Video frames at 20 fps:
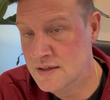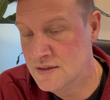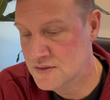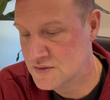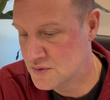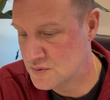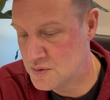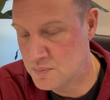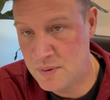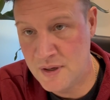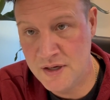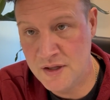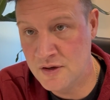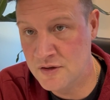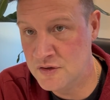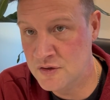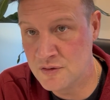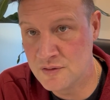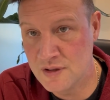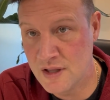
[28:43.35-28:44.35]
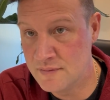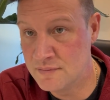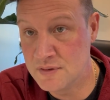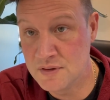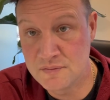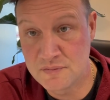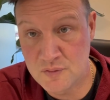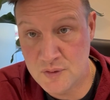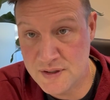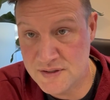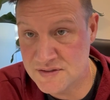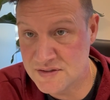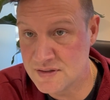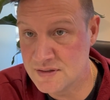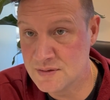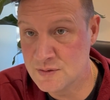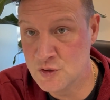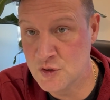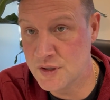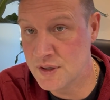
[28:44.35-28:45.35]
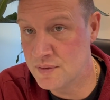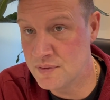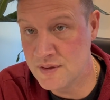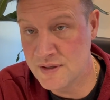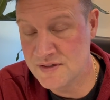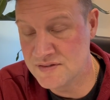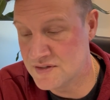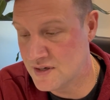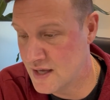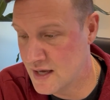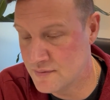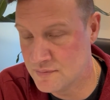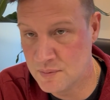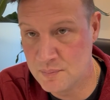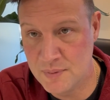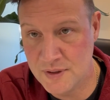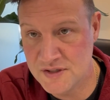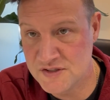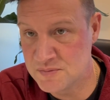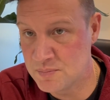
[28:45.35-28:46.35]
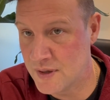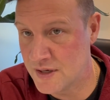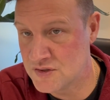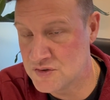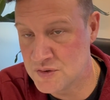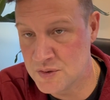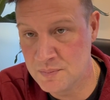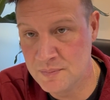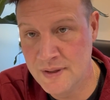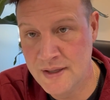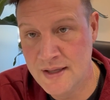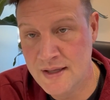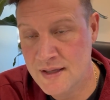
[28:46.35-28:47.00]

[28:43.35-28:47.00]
So depending on your level of risk, look at things that have a big spectrum.